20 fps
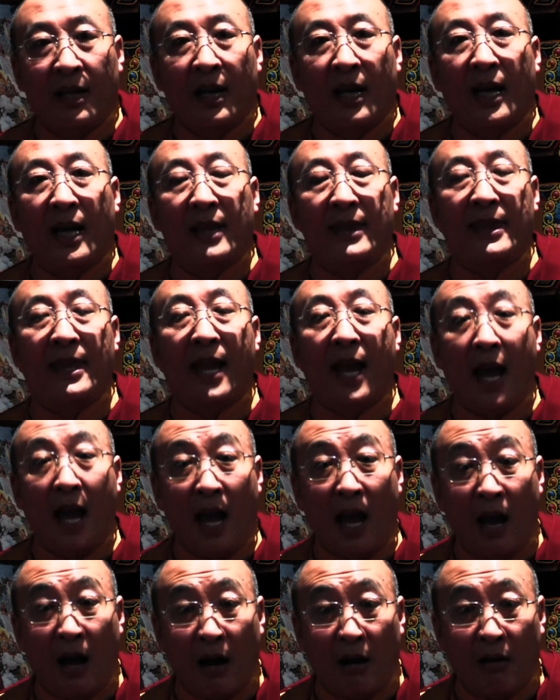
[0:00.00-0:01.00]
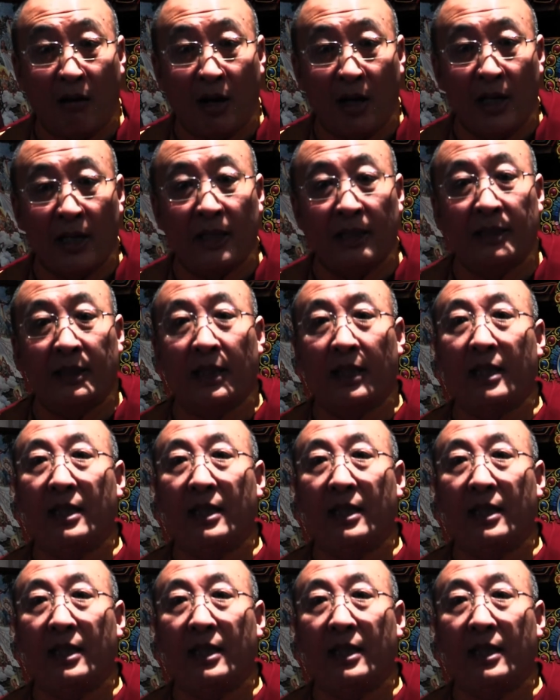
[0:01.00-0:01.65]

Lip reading: And now he's